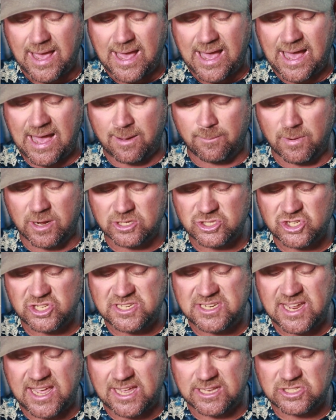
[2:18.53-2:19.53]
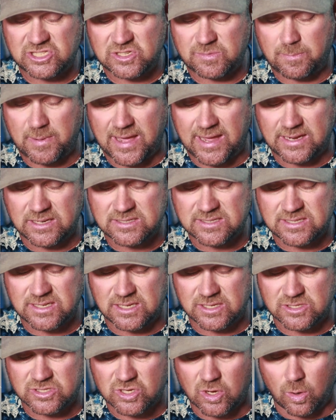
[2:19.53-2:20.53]
How much dead space
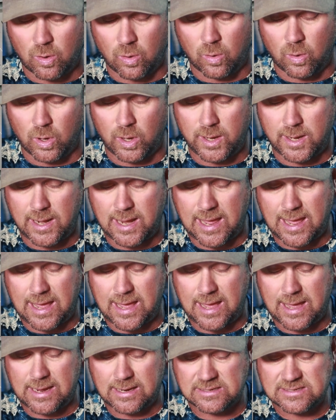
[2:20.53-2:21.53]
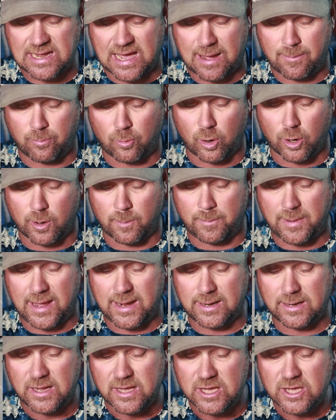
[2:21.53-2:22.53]
is on a topwater
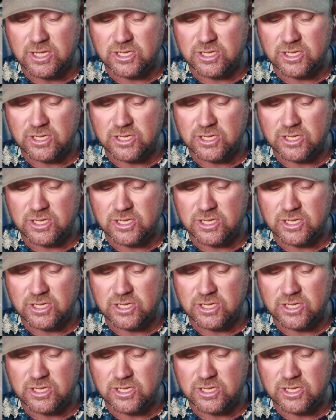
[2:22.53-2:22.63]
bait?